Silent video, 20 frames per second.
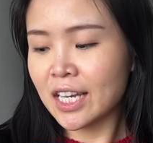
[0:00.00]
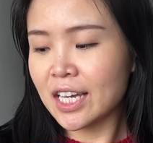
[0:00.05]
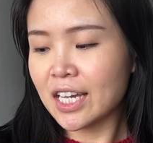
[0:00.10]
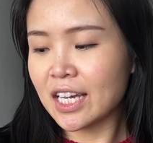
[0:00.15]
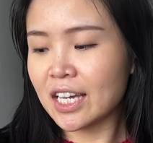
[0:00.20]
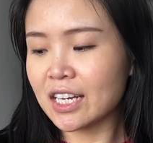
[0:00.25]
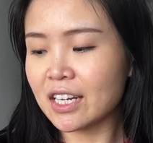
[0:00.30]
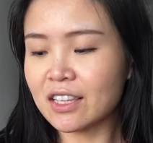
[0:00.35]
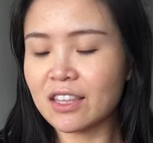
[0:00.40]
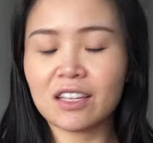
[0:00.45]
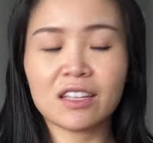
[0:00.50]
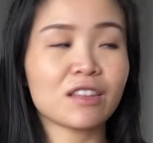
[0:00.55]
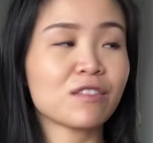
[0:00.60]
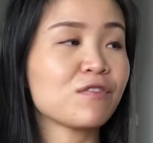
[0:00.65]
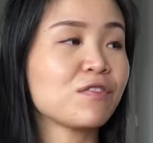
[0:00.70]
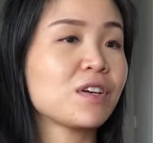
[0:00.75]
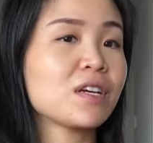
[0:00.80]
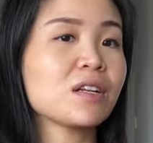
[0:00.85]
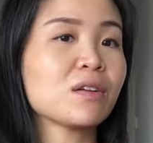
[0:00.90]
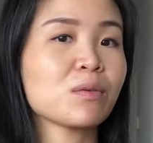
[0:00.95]
And I think the
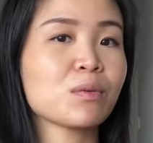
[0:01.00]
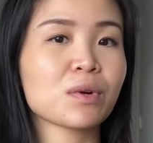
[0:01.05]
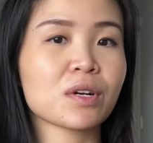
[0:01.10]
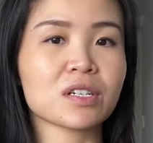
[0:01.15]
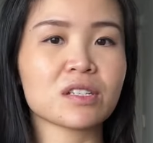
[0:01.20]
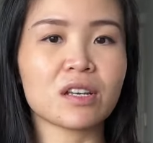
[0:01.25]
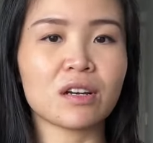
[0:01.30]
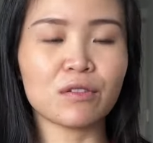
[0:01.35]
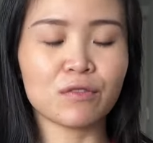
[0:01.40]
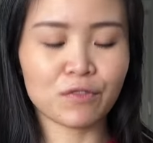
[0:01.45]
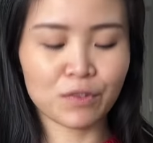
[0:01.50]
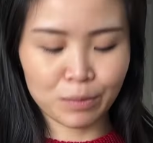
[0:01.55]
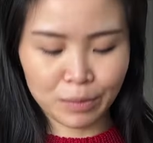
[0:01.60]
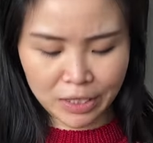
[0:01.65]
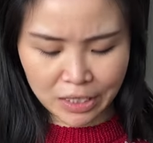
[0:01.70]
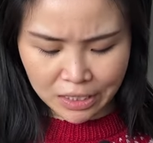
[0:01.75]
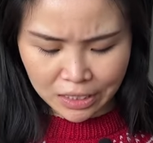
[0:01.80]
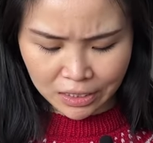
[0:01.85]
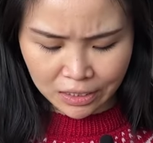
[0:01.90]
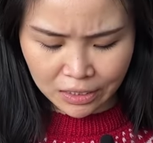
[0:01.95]
fit works out for
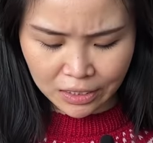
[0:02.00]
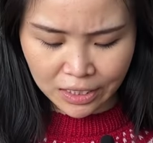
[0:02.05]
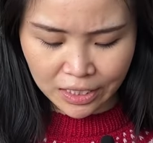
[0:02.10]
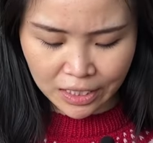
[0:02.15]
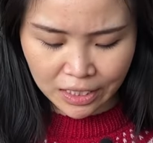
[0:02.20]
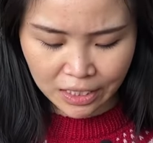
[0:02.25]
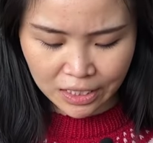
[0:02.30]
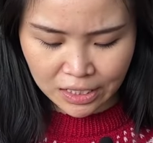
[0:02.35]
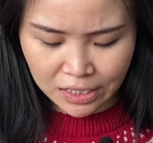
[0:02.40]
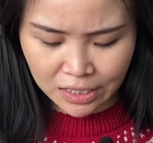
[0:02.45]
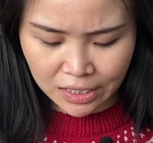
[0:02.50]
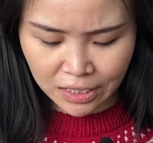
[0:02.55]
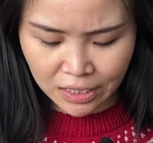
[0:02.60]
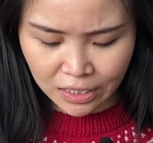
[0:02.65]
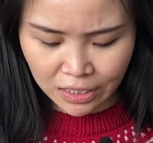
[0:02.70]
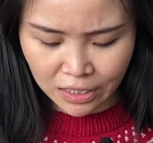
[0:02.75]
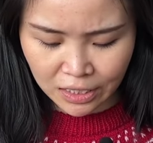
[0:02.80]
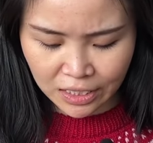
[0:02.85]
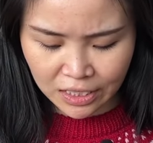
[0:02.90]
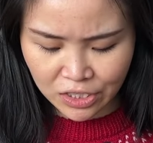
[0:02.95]
me. Like it's
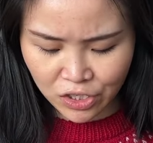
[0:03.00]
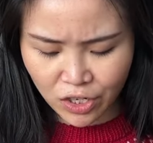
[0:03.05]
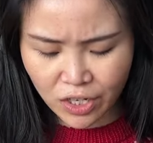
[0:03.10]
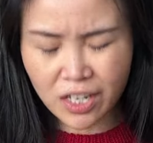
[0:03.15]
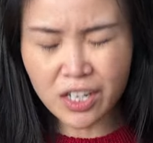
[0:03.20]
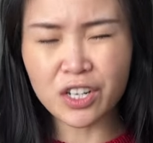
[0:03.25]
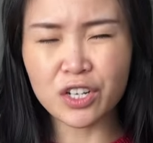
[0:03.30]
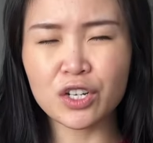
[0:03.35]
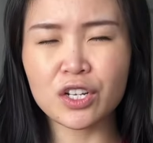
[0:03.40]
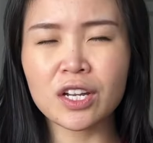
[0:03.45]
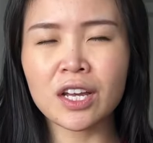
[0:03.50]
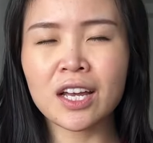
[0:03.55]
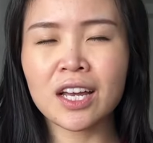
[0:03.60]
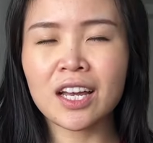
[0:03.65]
got a good